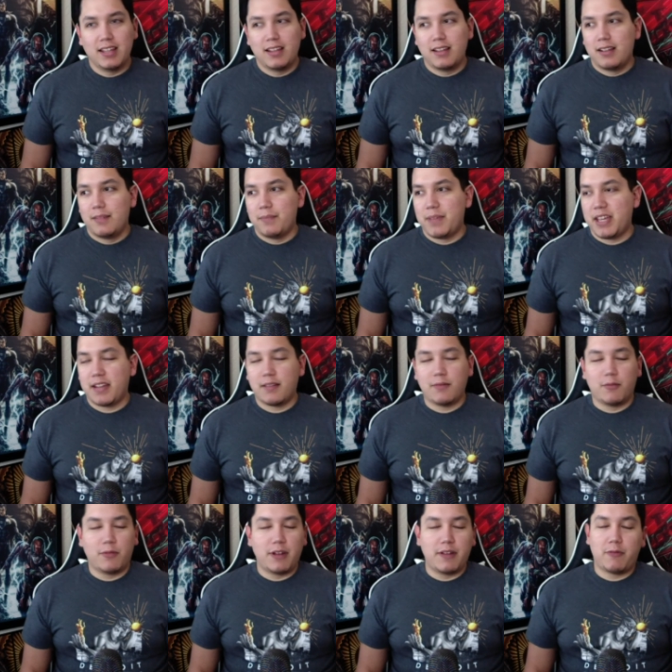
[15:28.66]
Man,
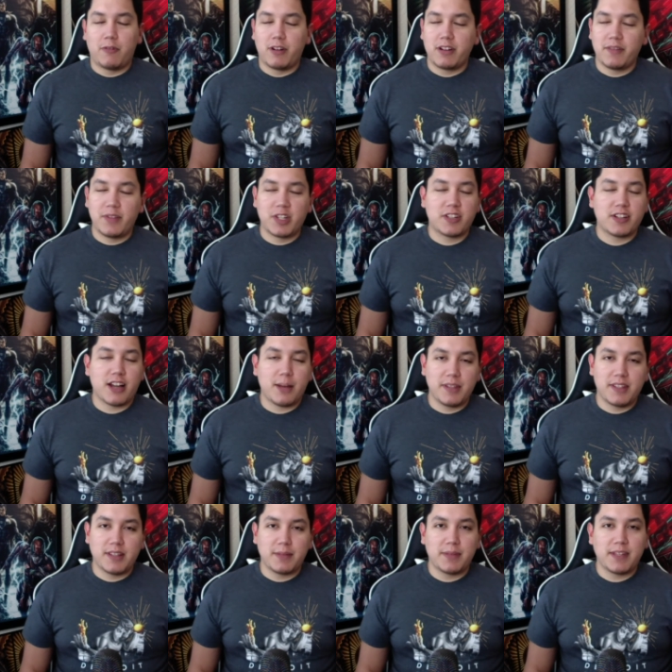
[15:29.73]
if WandaVision taught me
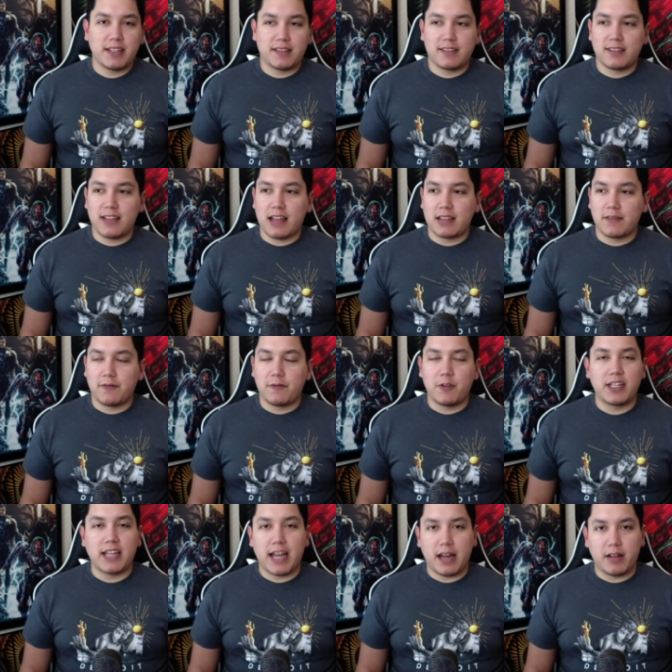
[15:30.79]
something, it's not to
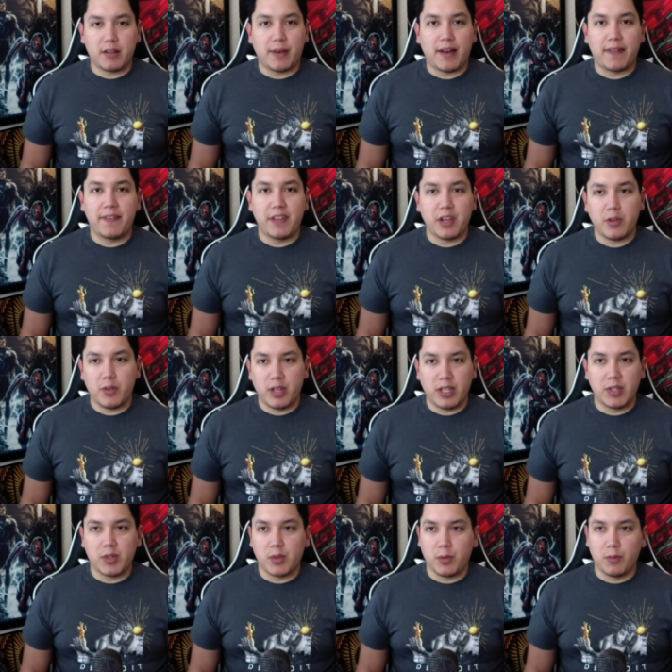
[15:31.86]
freak out about
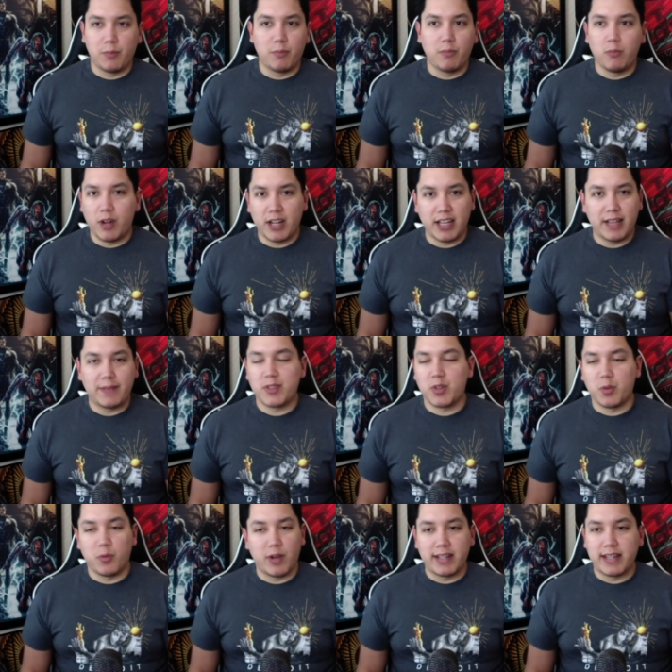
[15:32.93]
theories or what ifs or
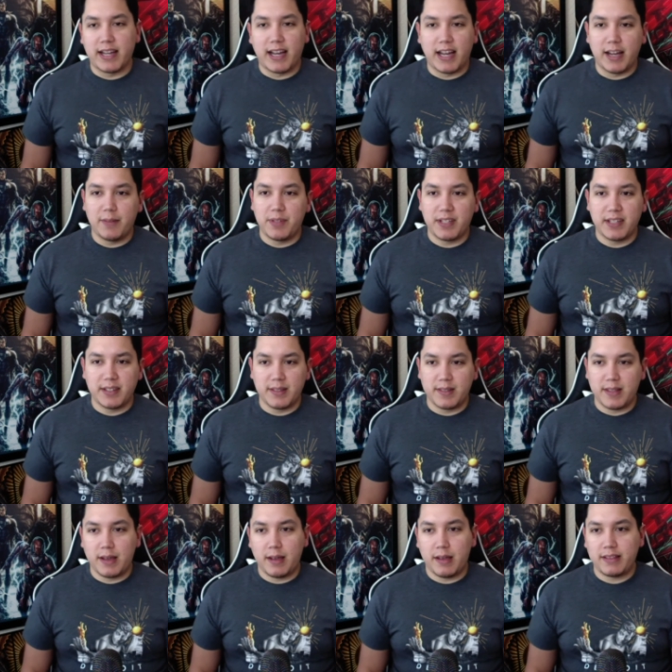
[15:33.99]
whatnot, because
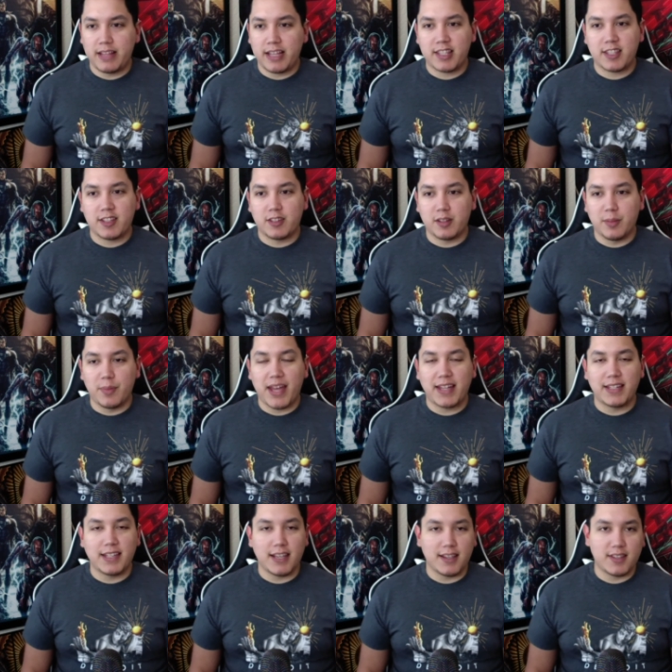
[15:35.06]
that's still a
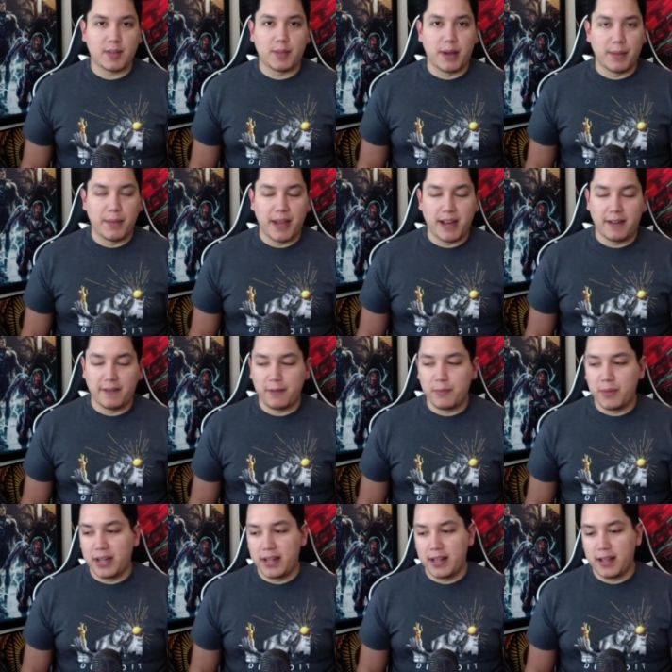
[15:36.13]
bad taste on my mouth.
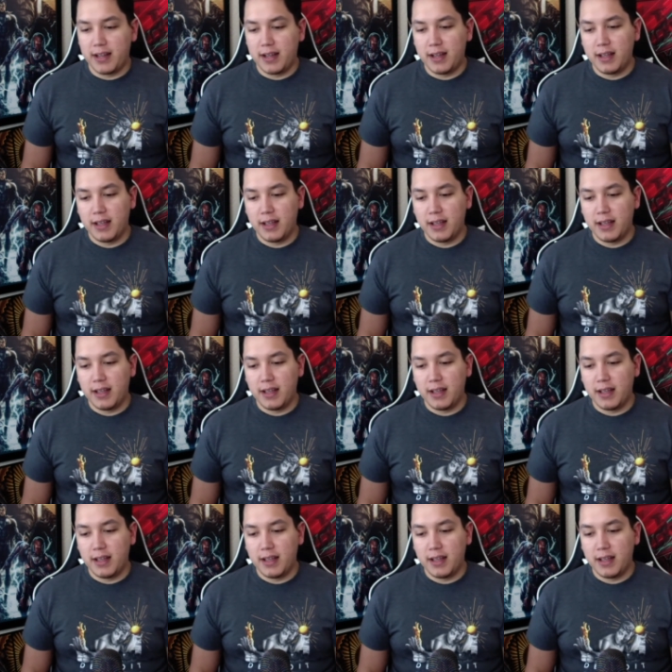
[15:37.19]
But,